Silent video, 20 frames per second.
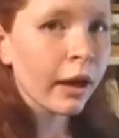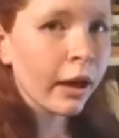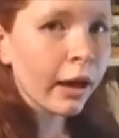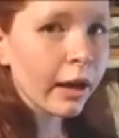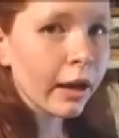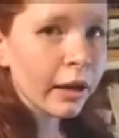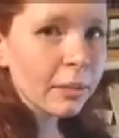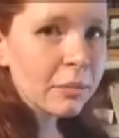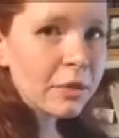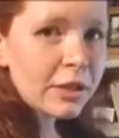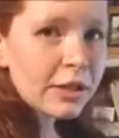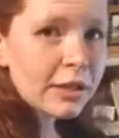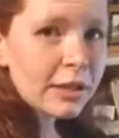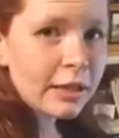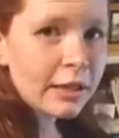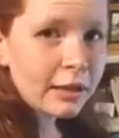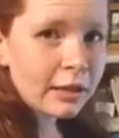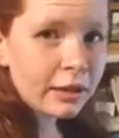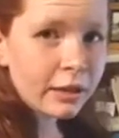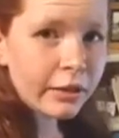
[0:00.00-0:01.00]
And I'm just
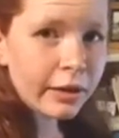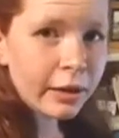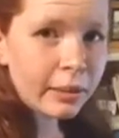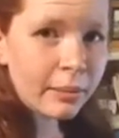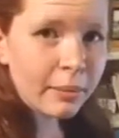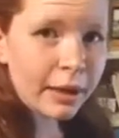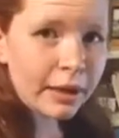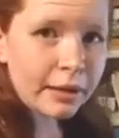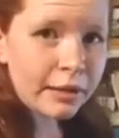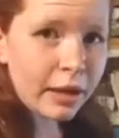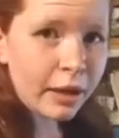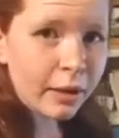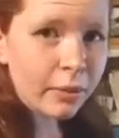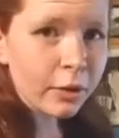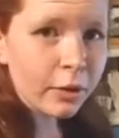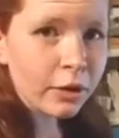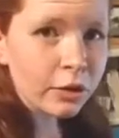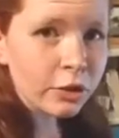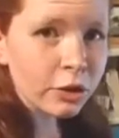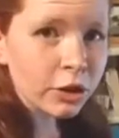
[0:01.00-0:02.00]
sitting there in my
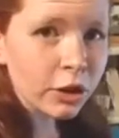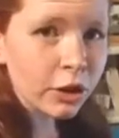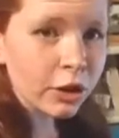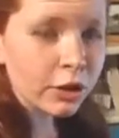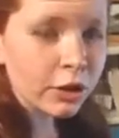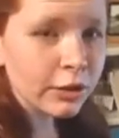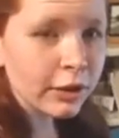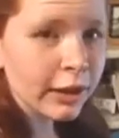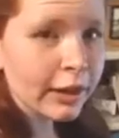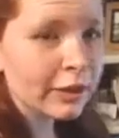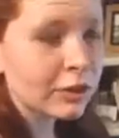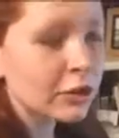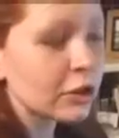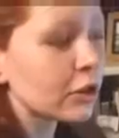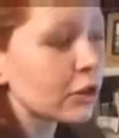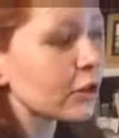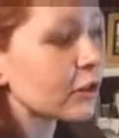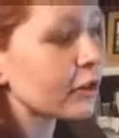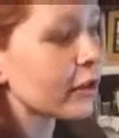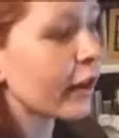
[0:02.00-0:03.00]
Taiwan shirt as
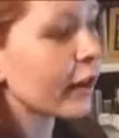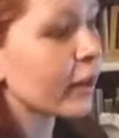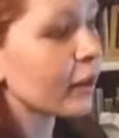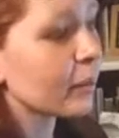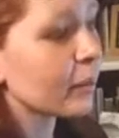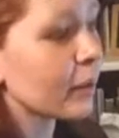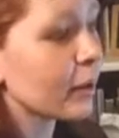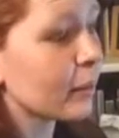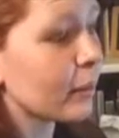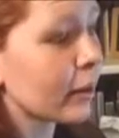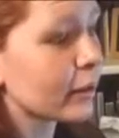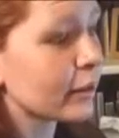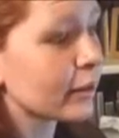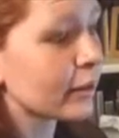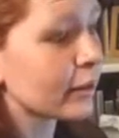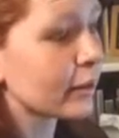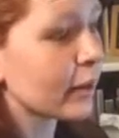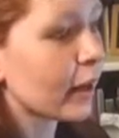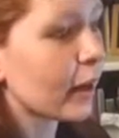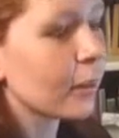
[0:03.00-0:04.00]
she's telling me about
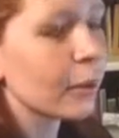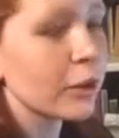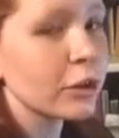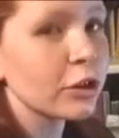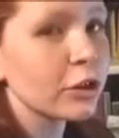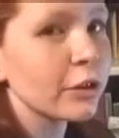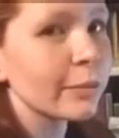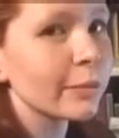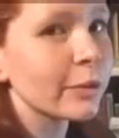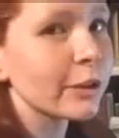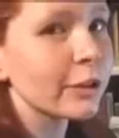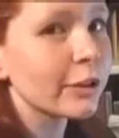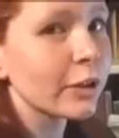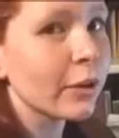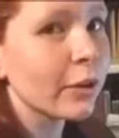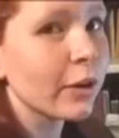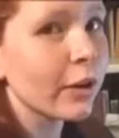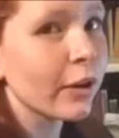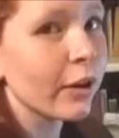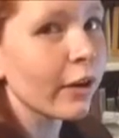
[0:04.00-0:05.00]
this Taiwan trip she's
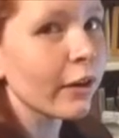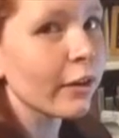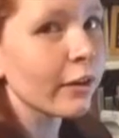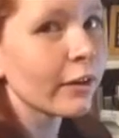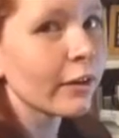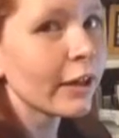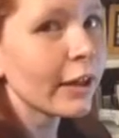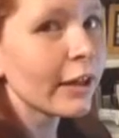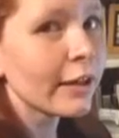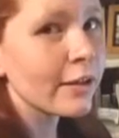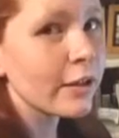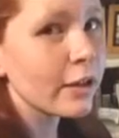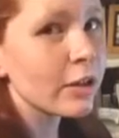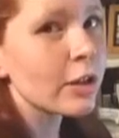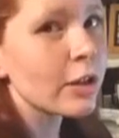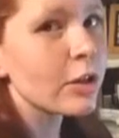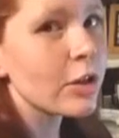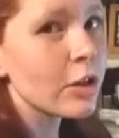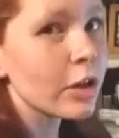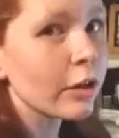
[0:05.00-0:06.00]
going on to
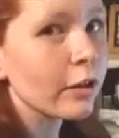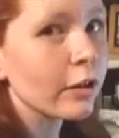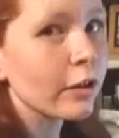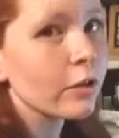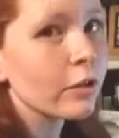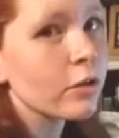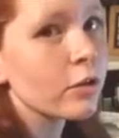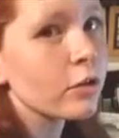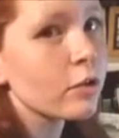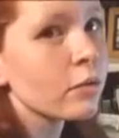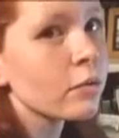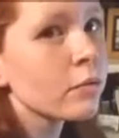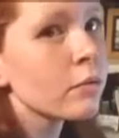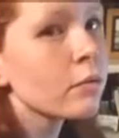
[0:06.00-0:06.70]
teach English.